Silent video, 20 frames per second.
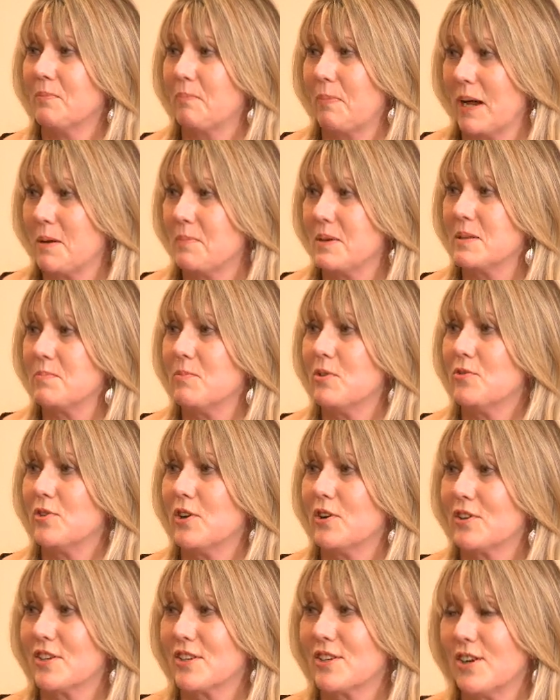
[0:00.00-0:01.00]
baby's moved
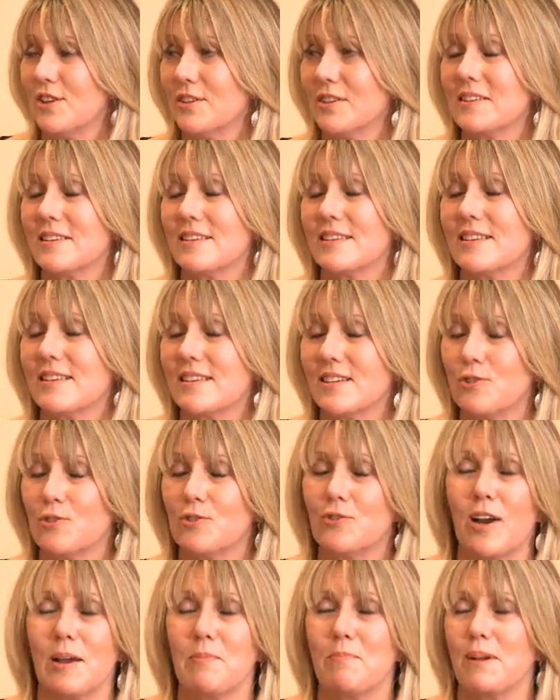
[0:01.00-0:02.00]
on to solids, there's still
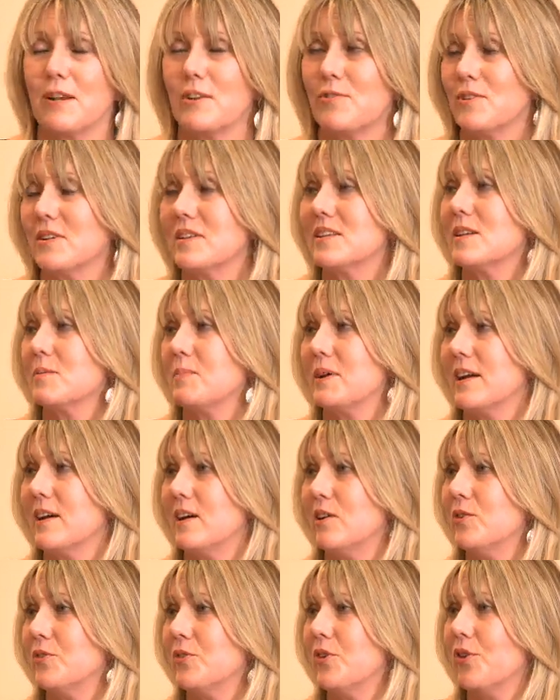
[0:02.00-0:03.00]
great benefits to be
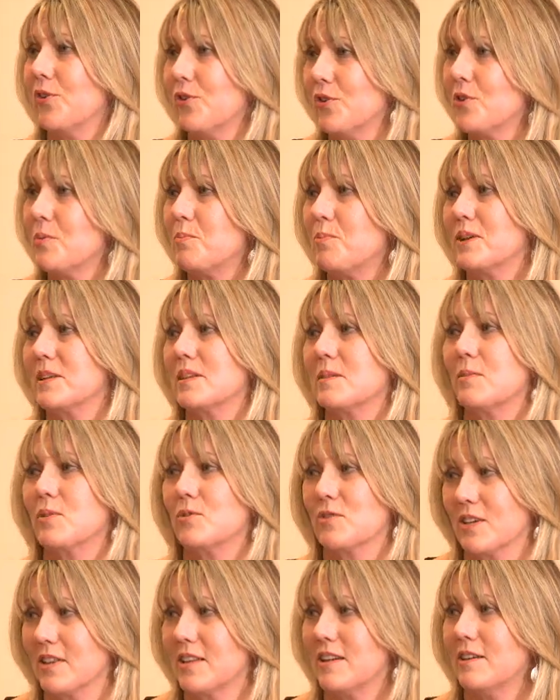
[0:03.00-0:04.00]
held through the breast
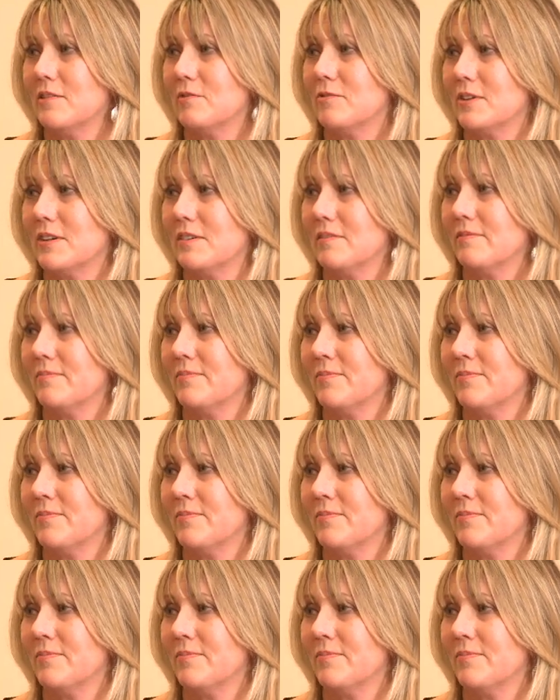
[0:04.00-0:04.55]
milk to the infant.